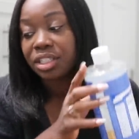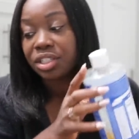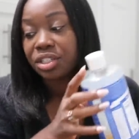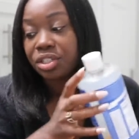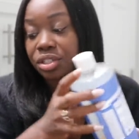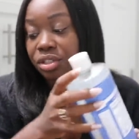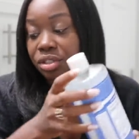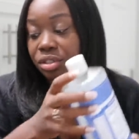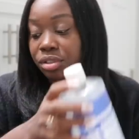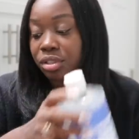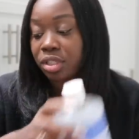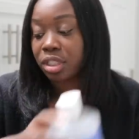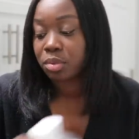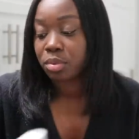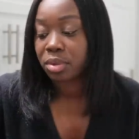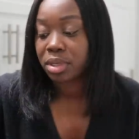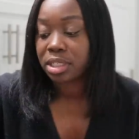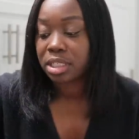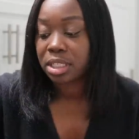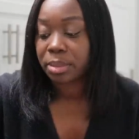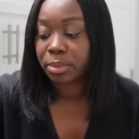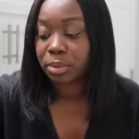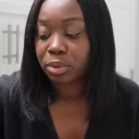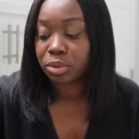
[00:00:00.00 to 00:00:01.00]
It still does what
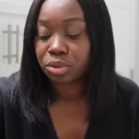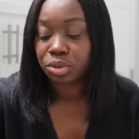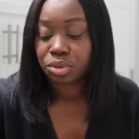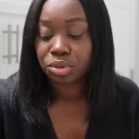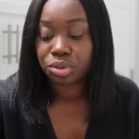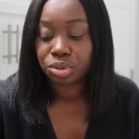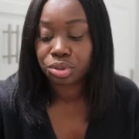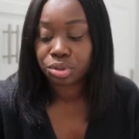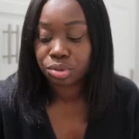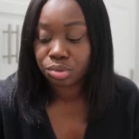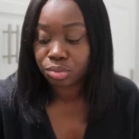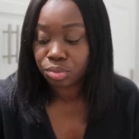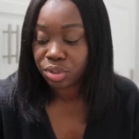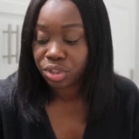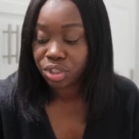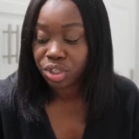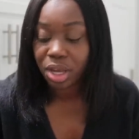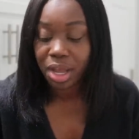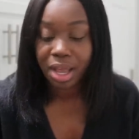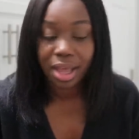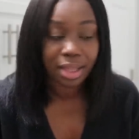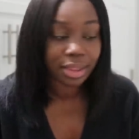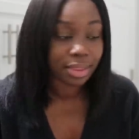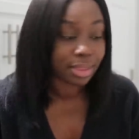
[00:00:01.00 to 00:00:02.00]
it's supposed to do,
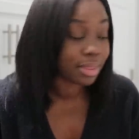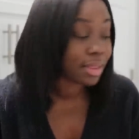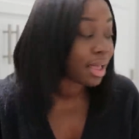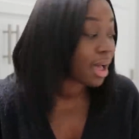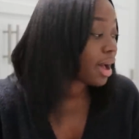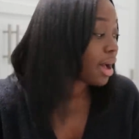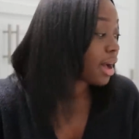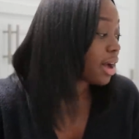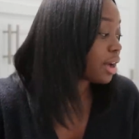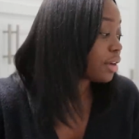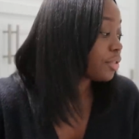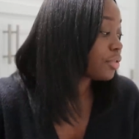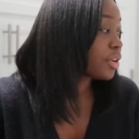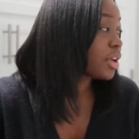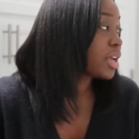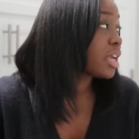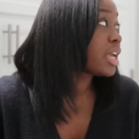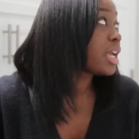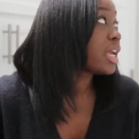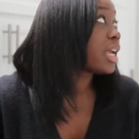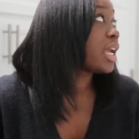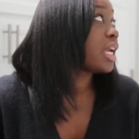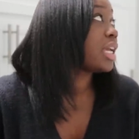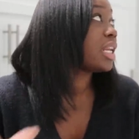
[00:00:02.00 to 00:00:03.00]
which I love.
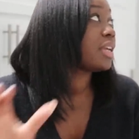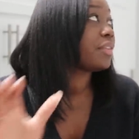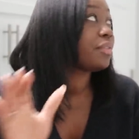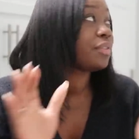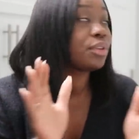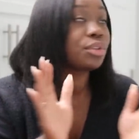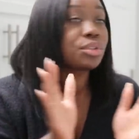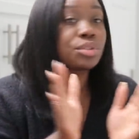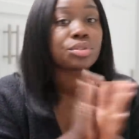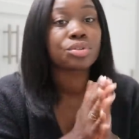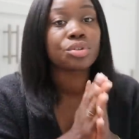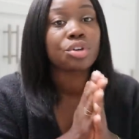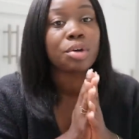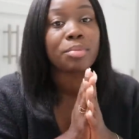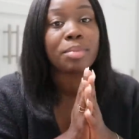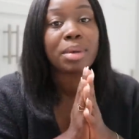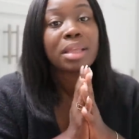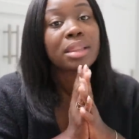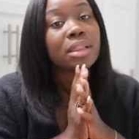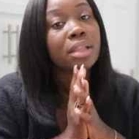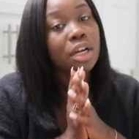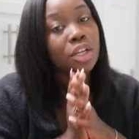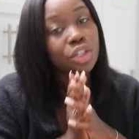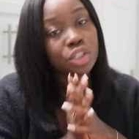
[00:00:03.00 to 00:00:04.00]
And if you saw
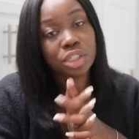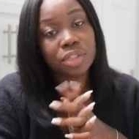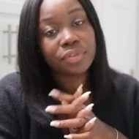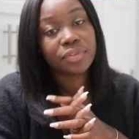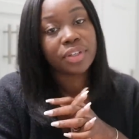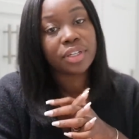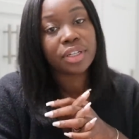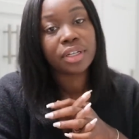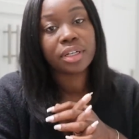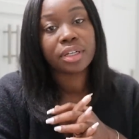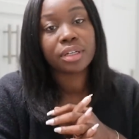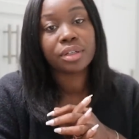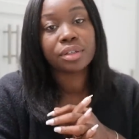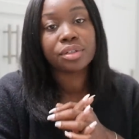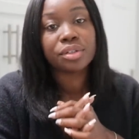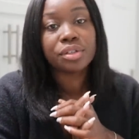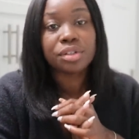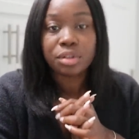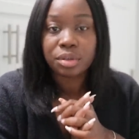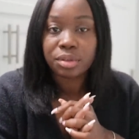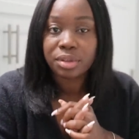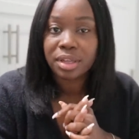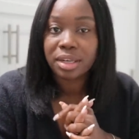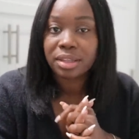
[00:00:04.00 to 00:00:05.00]
my laundry video, you
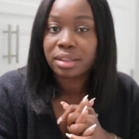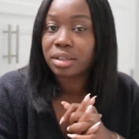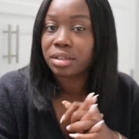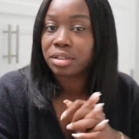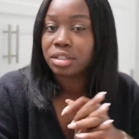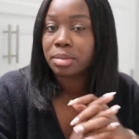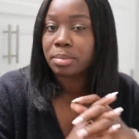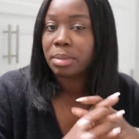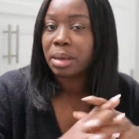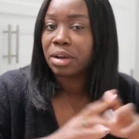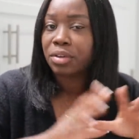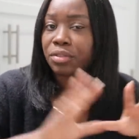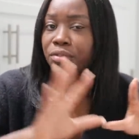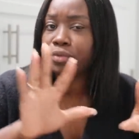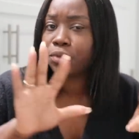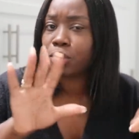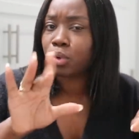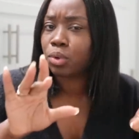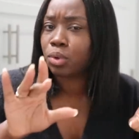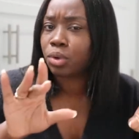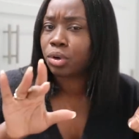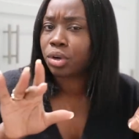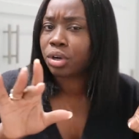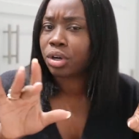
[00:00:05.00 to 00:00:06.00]
know that there's about
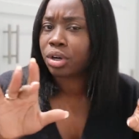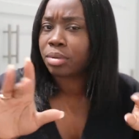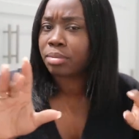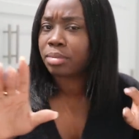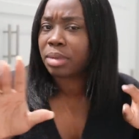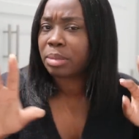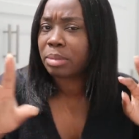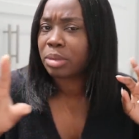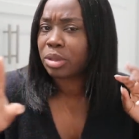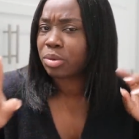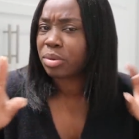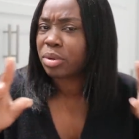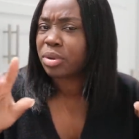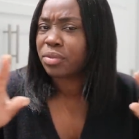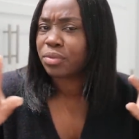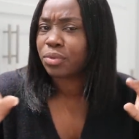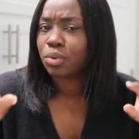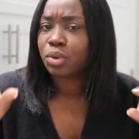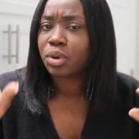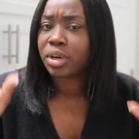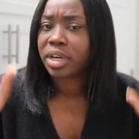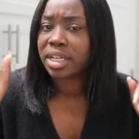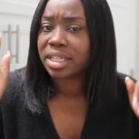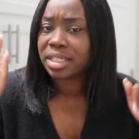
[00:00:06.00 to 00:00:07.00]
four, maybe three to
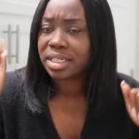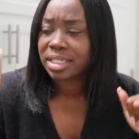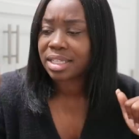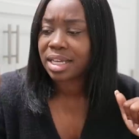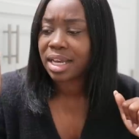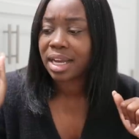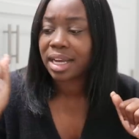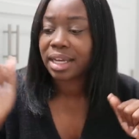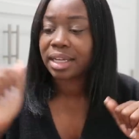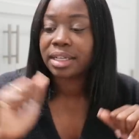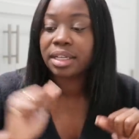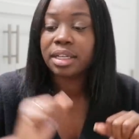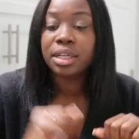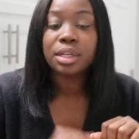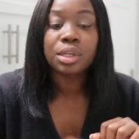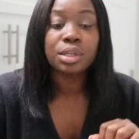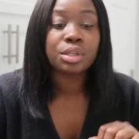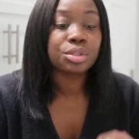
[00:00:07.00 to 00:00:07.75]
four inside.